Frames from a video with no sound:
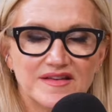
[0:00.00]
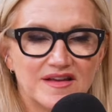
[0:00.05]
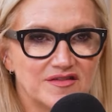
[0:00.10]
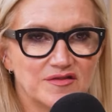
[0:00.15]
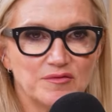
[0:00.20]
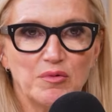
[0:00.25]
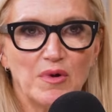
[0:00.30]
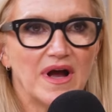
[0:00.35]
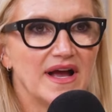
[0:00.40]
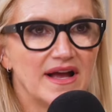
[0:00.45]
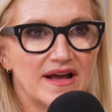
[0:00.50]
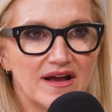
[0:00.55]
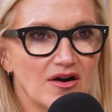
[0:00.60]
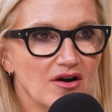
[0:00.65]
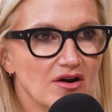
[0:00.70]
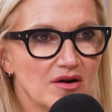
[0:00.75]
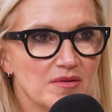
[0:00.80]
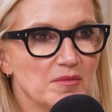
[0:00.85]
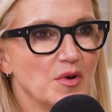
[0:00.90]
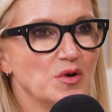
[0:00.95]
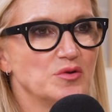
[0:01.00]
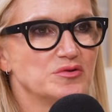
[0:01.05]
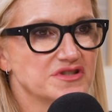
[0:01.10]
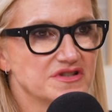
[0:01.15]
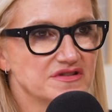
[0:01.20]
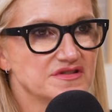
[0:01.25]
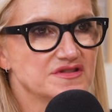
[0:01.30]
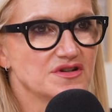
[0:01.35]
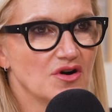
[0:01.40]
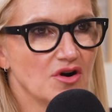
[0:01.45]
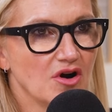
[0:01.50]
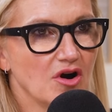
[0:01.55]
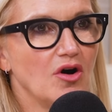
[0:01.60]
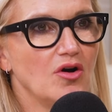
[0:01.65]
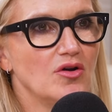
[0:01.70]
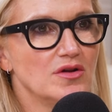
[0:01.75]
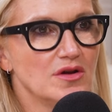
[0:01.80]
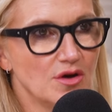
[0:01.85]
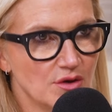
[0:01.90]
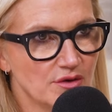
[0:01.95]
is this why our emotions are
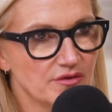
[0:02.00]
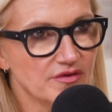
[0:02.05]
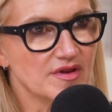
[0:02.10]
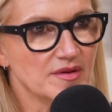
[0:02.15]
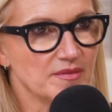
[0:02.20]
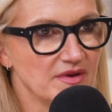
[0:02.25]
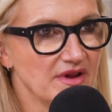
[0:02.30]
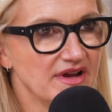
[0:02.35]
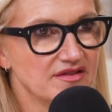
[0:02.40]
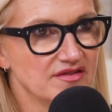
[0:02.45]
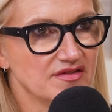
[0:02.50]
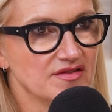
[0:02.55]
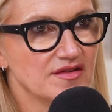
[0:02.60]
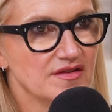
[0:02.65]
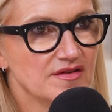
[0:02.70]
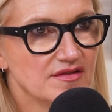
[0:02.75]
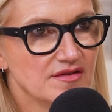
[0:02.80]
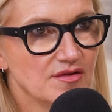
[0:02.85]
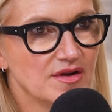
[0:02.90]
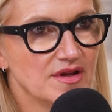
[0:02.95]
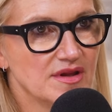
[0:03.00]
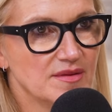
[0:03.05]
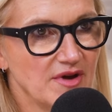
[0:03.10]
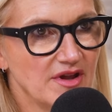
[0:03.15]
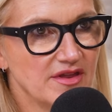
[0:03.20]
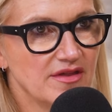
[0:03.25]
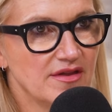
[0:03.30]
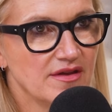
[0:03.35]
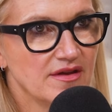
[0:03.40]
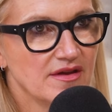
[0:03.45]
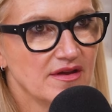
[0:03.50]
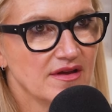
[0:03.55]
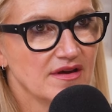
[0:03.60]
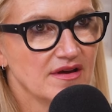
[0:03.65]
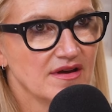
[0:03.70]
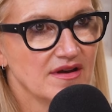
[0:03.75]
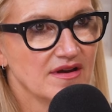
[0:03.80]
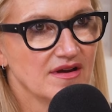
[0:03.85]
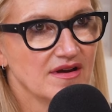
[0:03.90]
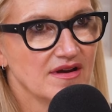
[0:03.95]
all over the place during the month that's
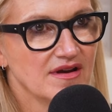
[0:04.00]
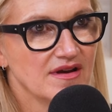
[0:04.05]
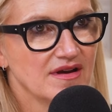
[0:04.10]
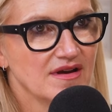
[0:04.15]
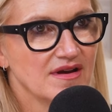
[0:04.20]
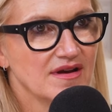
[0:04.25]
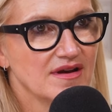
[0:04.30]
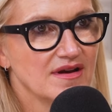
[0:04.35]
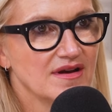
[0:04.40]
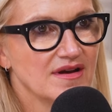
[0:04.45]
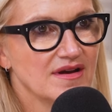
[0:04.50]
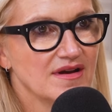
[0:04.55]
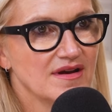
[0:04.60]
what we think